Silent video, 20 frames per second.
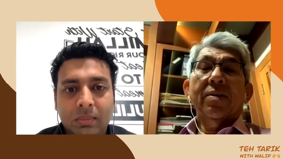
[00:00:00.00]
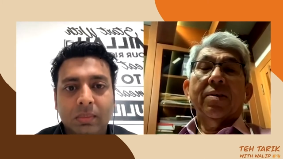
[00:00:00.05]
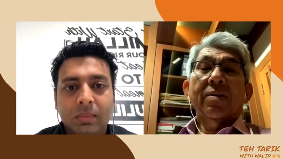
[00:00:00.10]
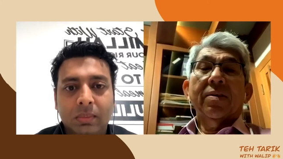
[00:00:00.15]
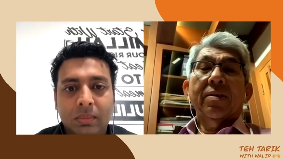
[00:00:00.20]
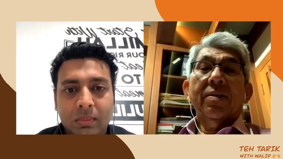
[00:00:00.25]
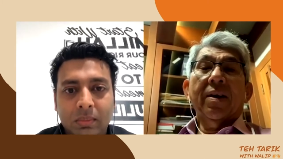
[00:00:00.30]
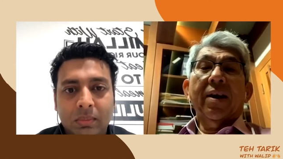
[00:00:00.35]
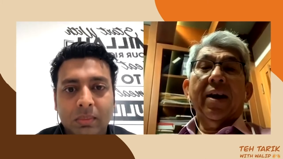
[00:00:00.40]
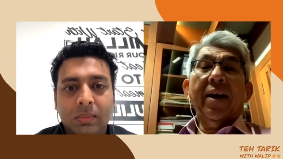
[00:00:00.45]

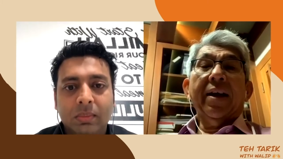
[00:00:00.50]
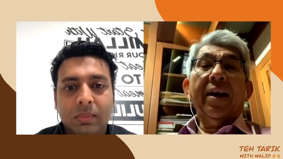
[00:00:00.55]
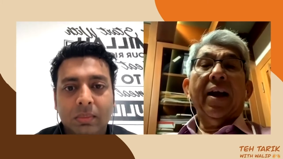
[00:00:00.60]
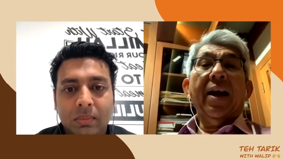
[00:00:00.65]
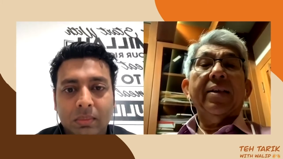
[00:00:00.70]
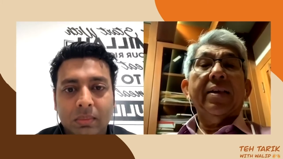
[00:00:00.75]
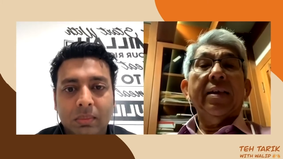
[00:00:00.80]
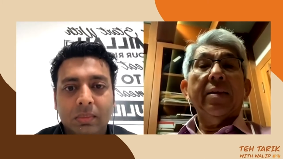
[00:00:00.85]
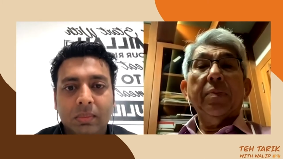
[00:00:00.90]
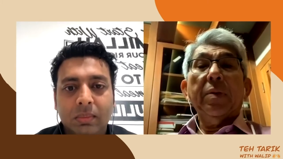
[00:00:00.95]
Speaker 1: I, I
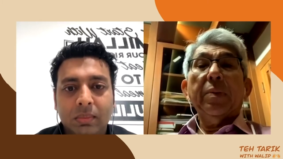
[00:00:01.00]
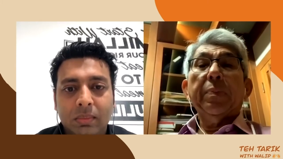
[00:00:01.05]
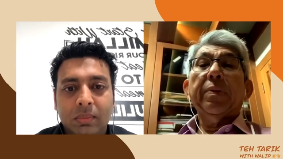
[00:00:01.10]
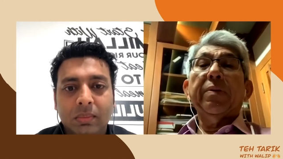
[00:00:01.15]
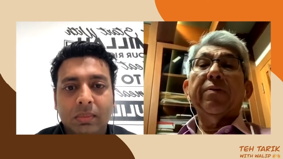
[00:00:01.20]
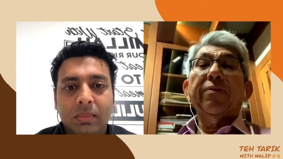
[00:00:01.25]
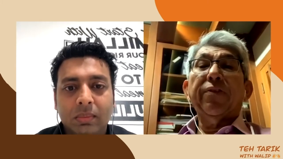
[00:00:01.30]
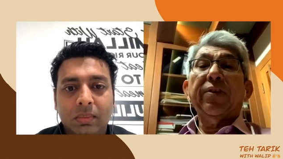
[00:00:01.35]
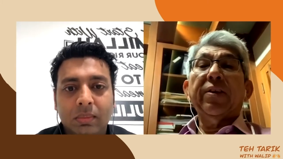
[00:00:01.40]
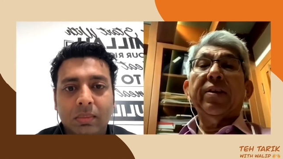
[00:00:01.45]
think people
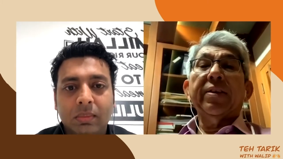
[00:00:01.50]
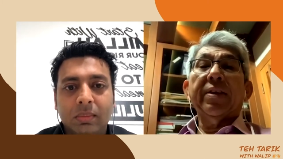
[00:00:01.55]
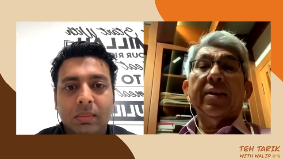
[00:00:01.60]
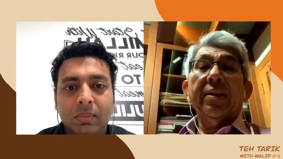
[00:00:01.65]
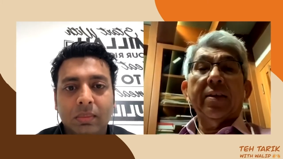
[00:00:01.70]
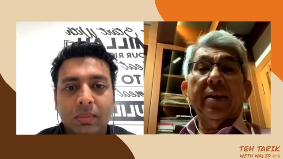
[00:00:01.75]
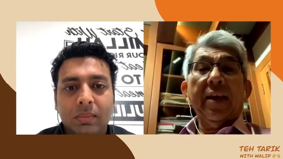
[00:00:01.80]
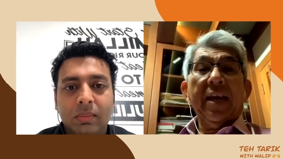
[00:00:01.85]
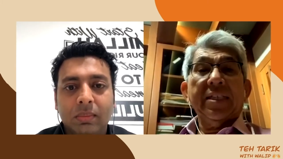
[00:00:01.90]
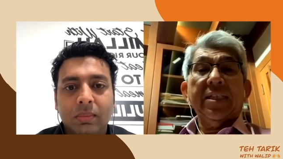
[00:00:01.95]
feel that
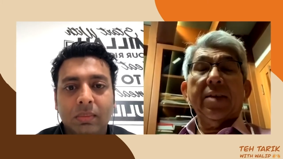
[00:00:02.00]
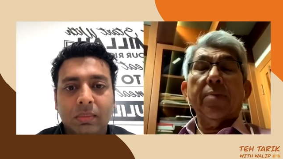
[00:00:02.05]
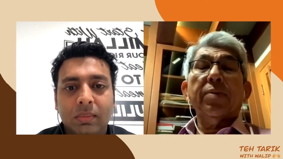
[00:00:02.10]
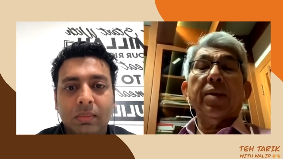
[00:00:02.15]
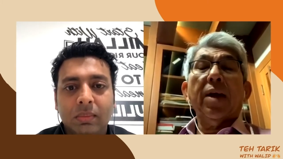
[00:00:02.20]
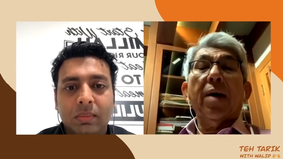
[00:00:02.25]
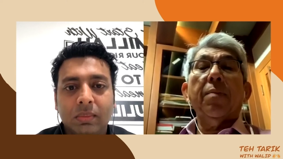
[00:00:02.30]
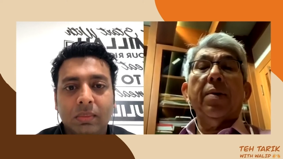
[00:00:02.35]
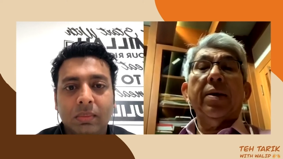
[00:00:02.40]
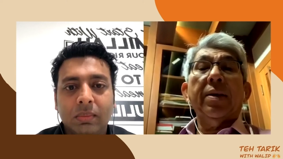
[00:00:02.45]
S M
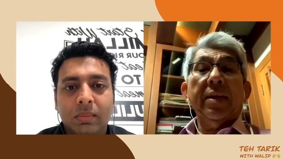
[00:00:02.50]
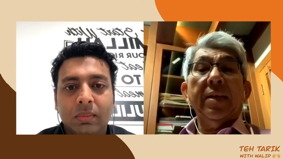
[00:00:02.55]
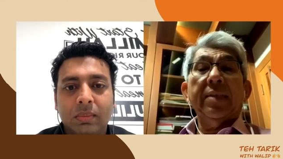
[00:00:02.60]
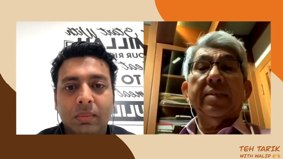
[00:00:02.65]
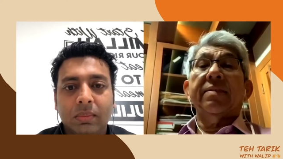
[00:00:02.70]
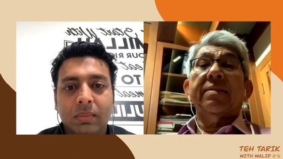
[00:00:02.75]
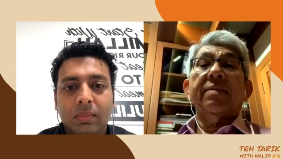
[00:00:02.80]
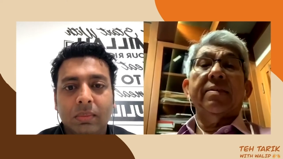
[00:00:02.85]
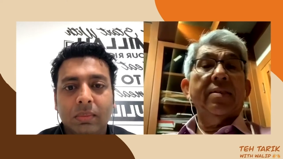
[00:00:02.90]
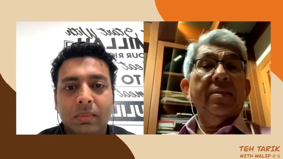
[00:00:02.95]
Tharman is
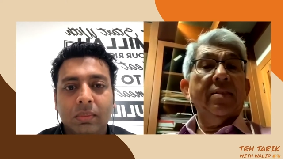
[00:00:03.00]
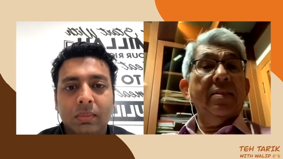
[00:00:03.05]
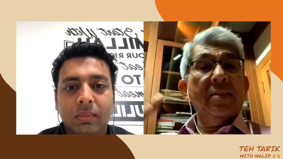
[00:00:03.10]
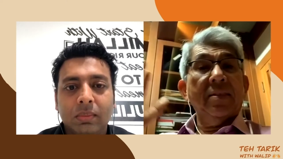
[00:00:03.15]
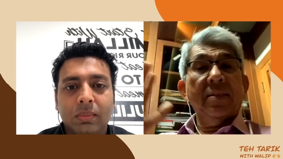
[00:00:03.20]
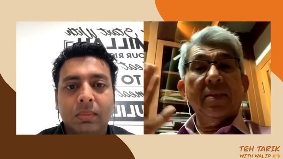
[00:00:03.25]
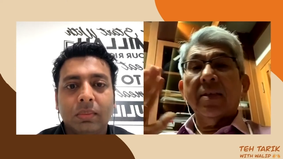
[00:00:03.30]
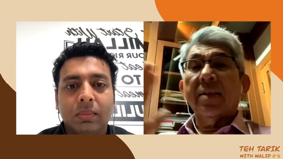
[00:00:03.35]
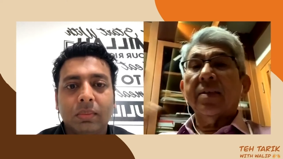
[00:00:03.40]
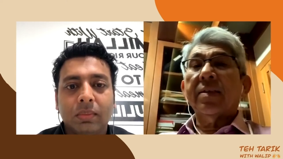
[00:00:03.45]

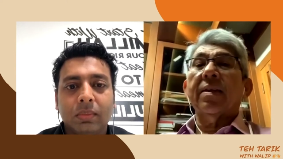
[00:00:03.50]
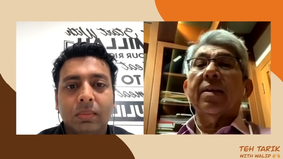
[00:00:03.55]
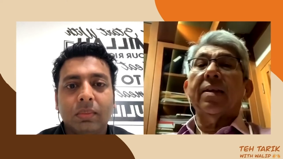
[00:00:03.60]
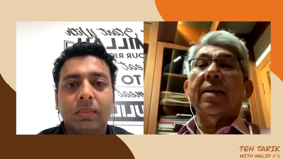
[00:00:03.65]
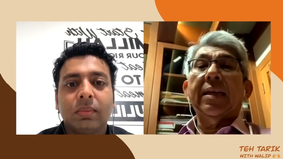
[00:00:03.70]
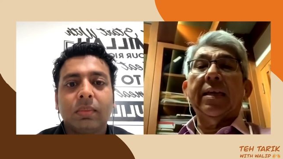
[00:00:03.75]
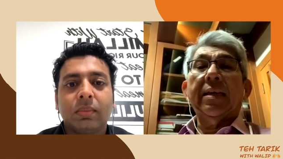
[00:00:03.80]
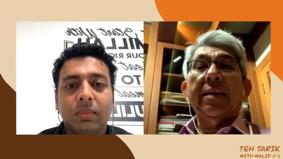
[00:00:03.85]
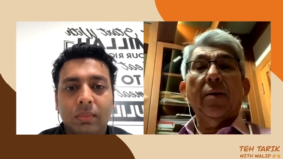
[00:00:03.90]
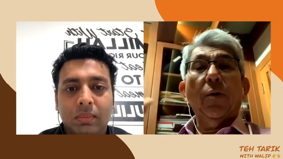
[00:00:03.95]

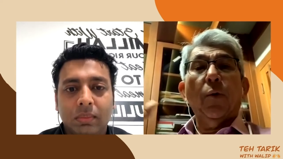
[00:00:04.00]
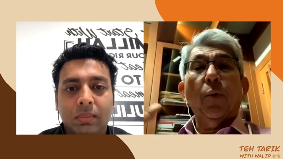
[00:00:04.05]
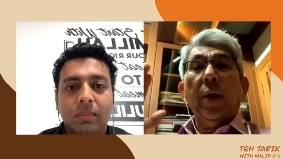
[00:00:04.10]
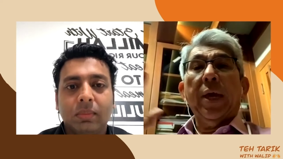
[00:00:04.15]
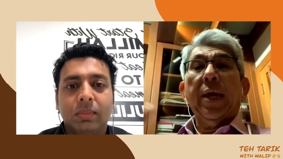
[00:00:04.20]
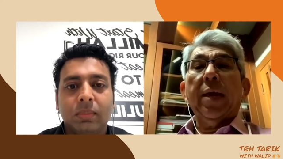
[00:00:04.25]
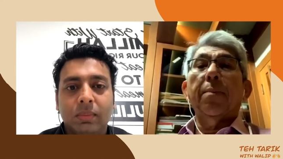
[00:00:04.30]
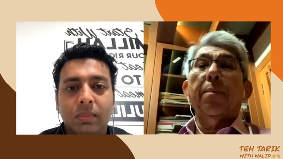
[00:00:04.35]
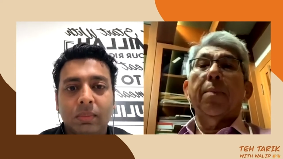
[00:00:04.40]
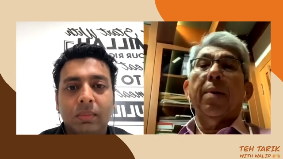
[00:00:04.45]
certainly way
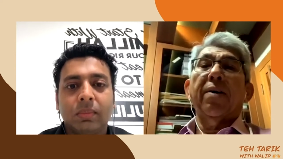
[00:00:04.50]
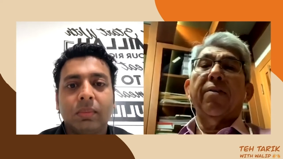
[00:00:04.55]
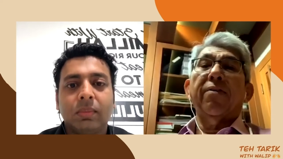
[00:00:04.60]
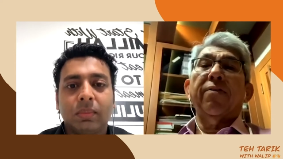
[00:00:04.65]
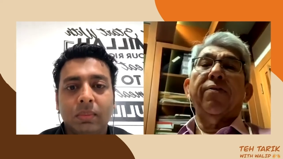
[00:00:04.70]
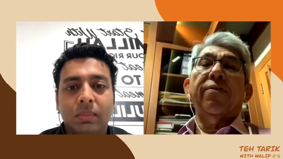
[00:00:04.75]
above